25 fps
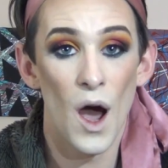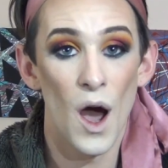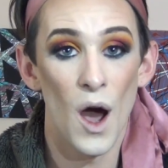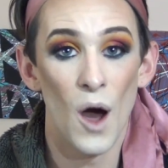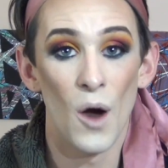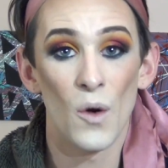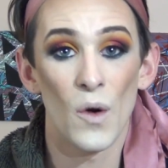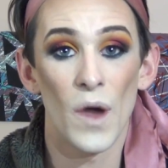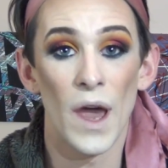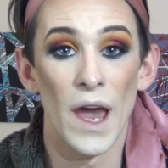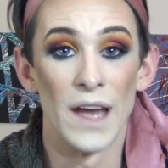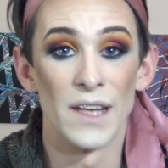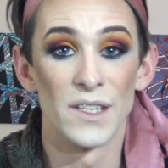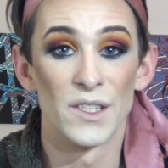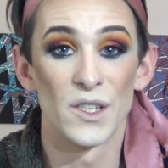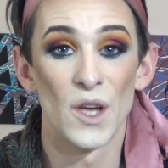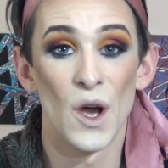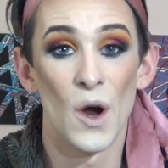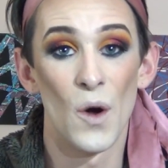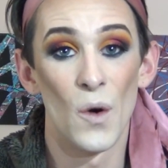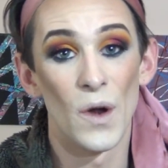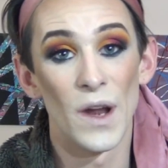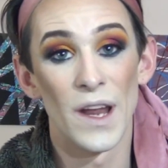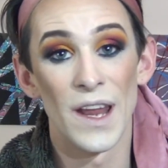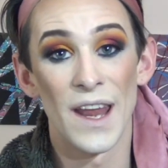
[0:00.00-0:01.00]
Okay,
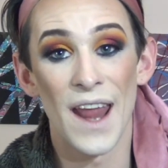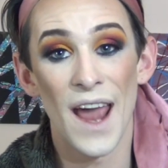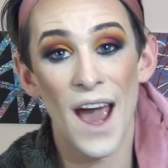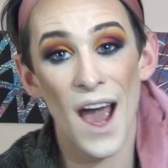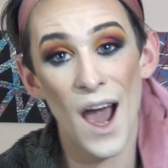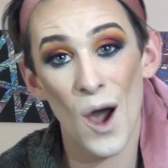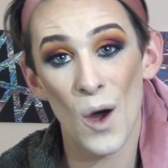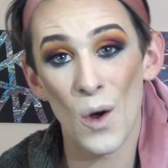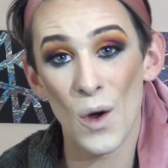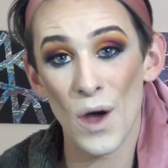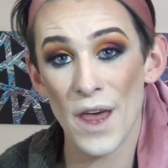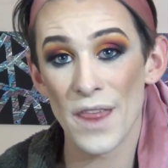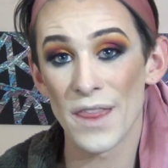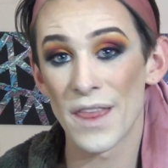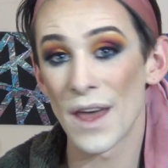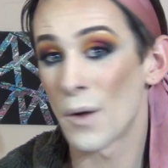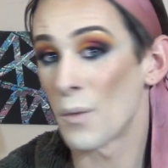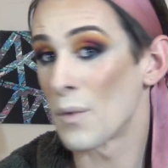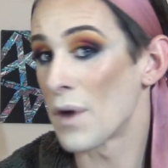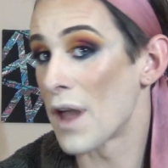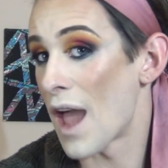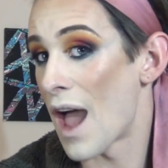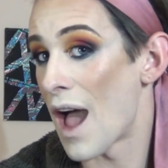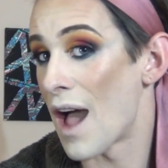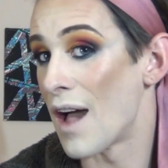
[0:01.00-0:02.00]
so now
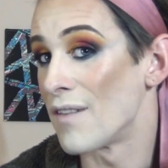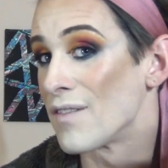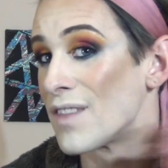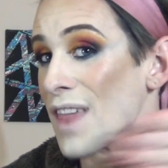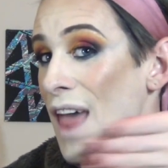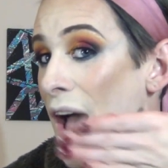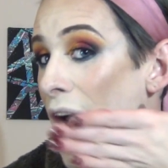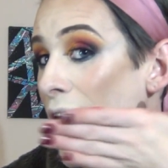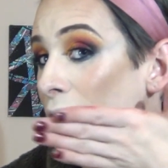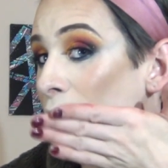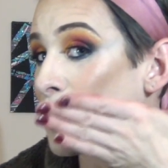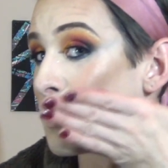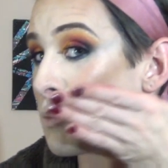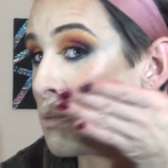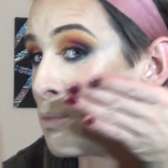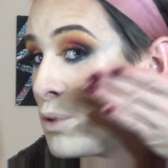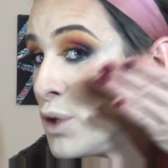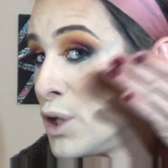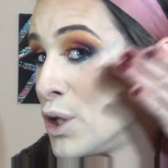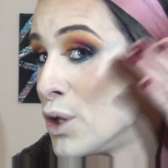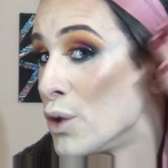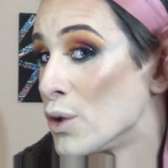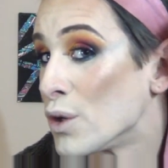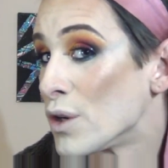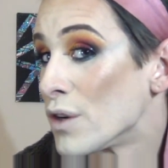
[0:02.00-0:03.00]
that we have that
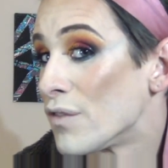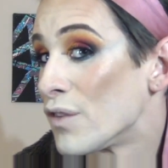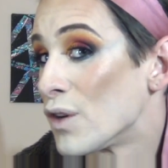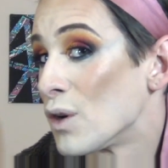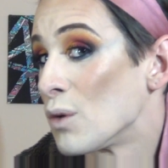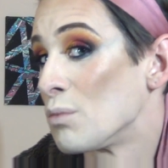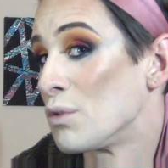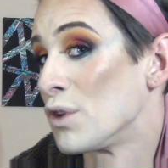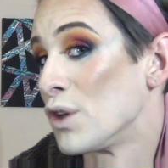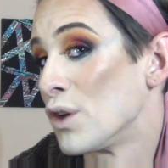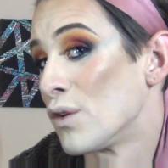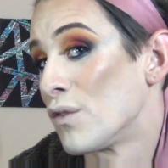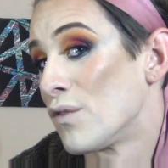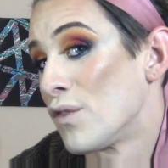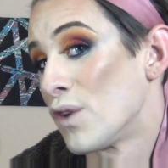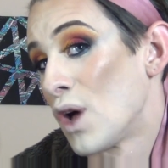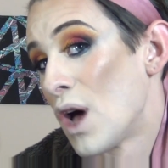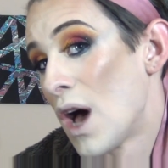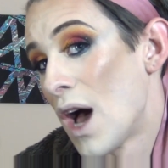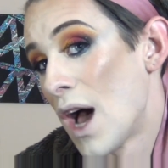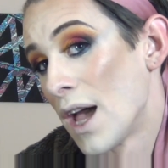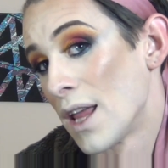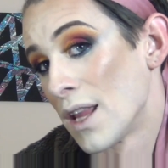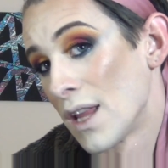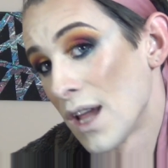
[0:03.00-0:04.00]
beautiful, beautiful
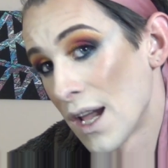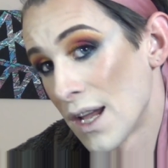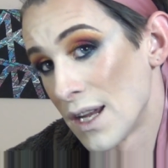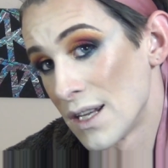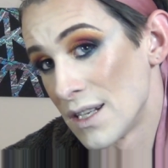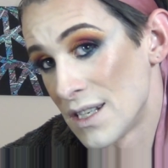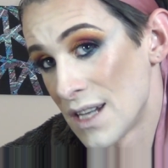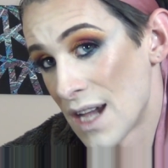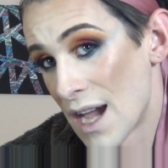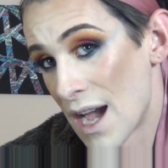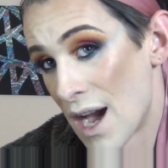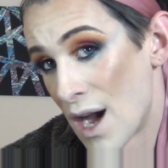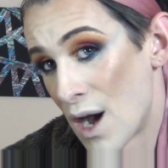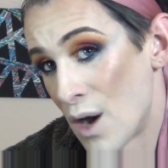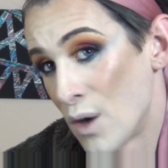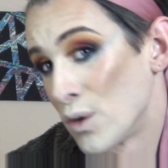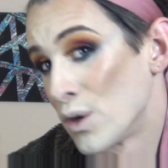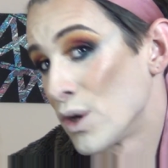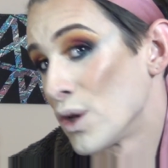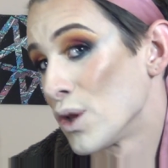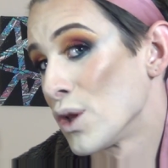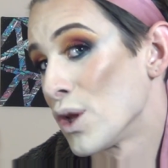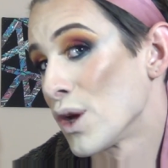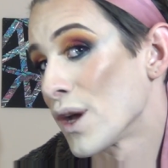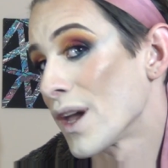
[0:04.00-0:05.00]
highlight
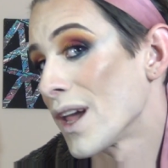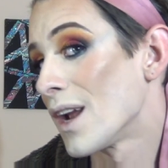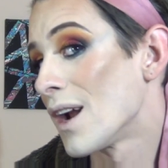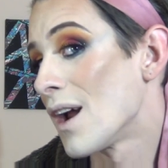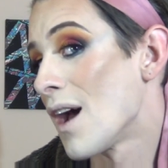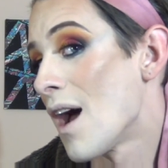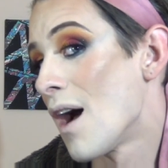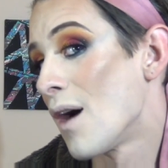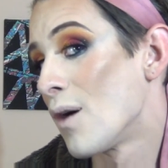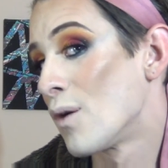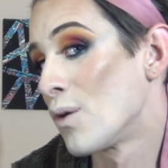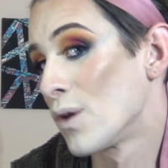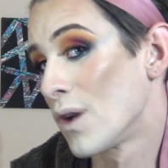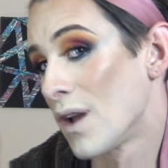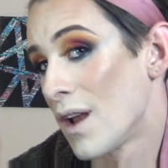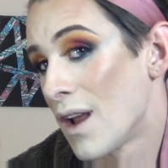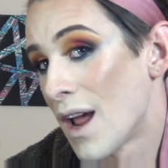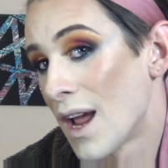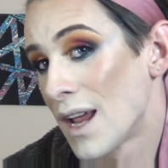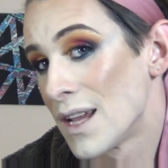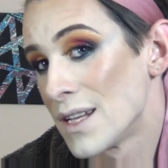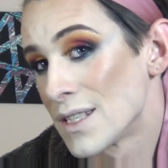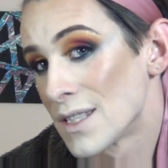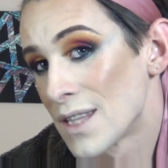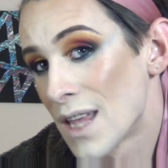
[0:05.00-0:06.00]
down, look at how
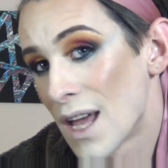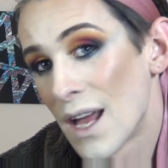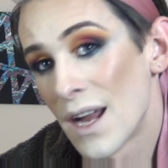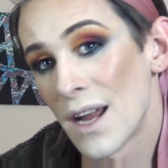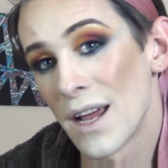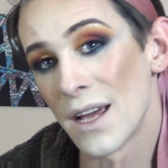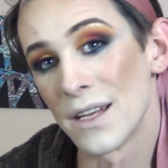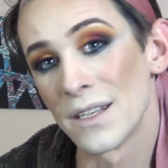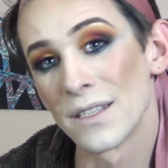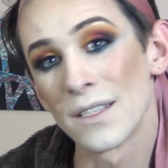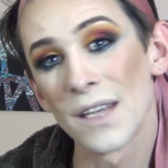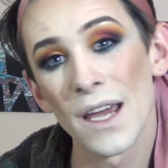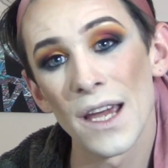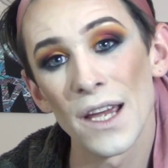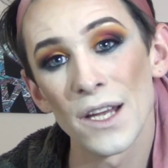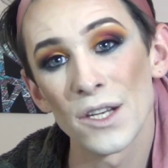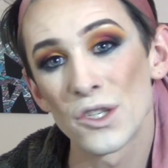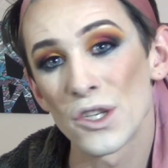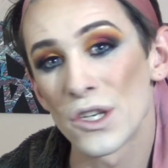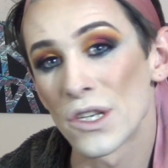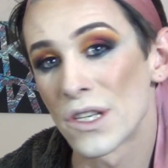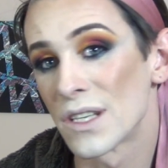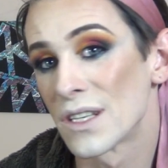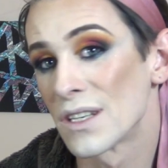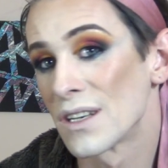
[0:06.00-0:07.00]
nice that is. It
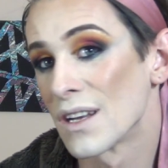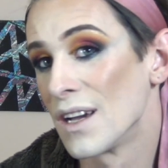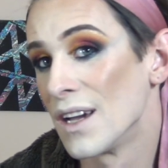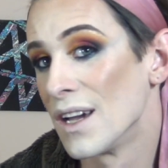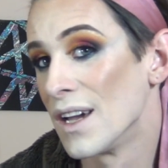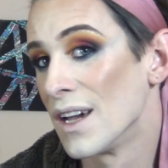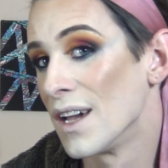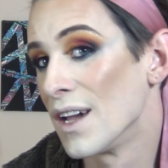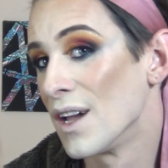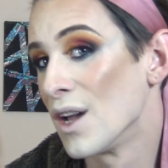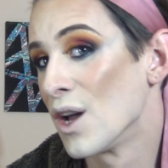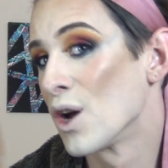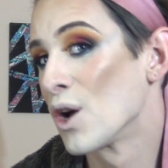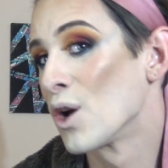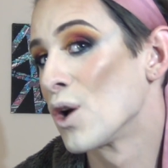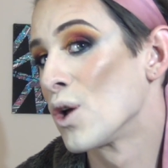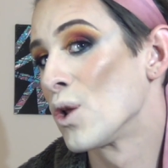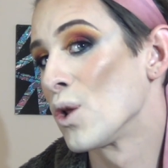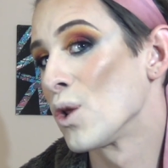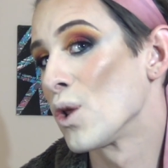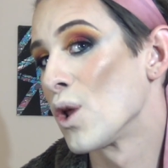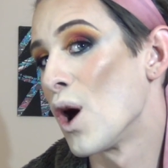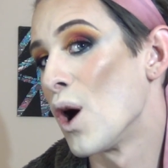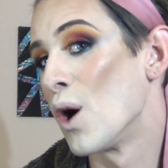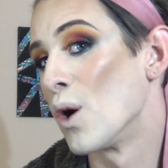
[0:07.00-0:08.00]
just
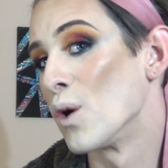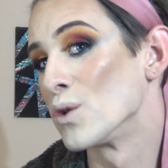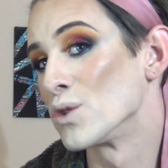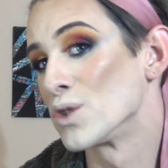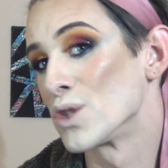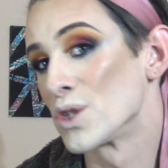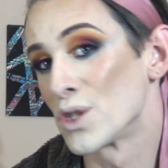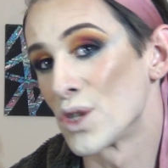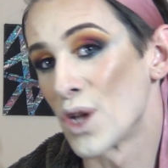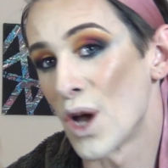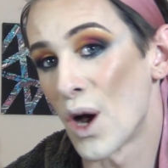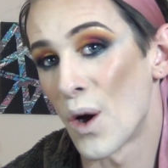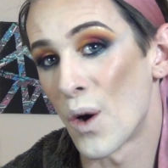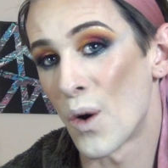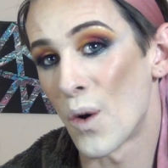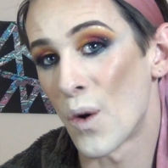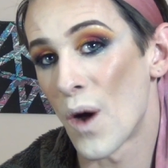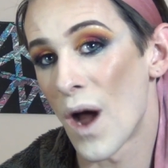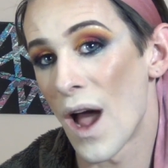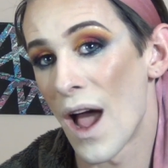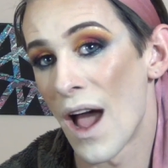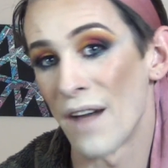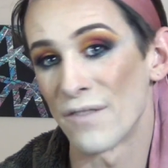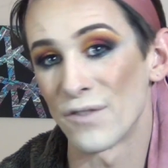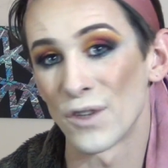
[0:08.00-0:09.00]
glows
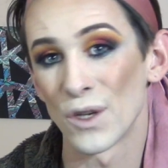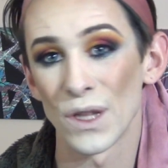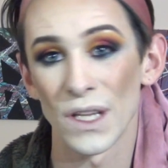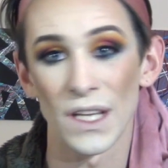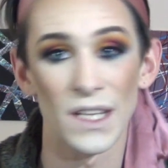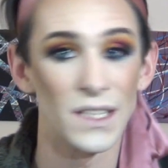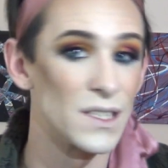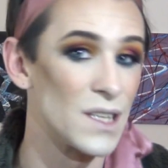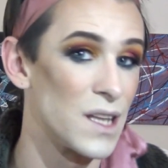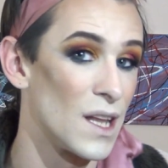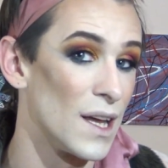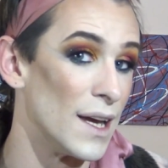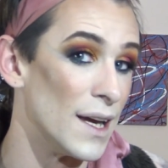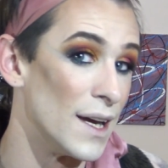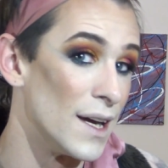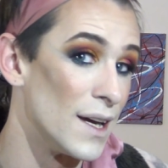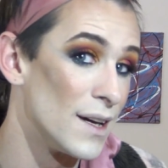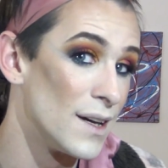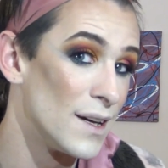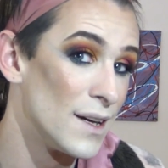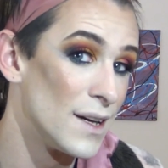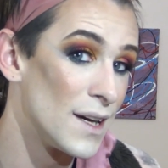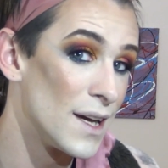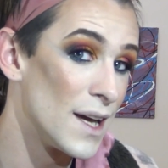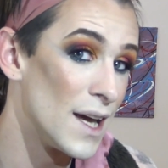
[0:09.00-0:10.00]
so
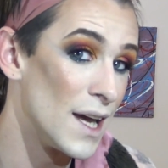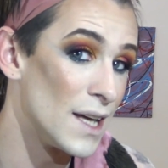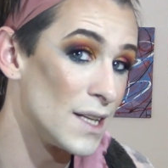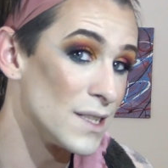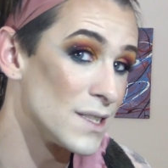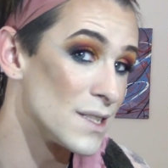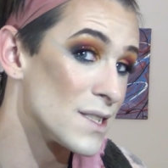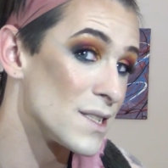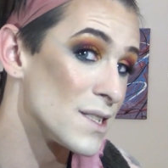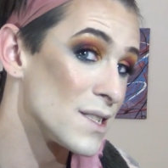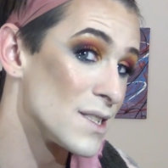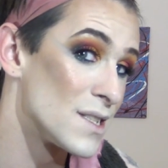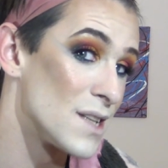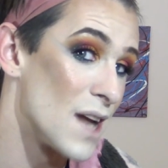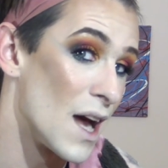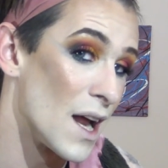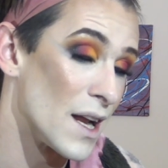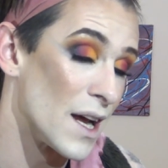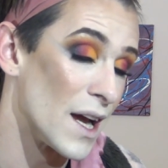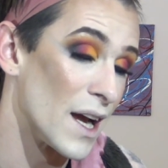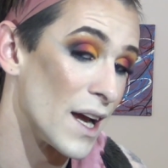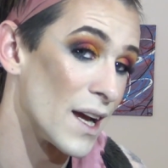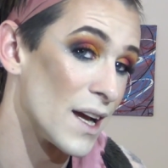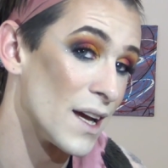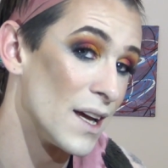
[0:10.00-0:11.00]
effortlessly. It's
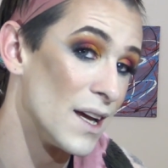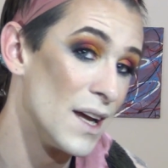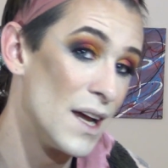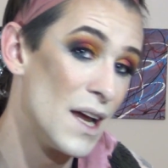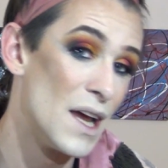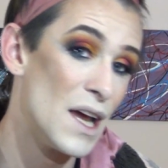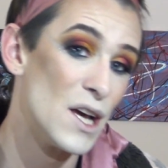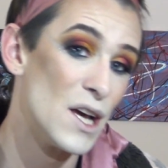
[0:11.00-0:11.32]
stunning.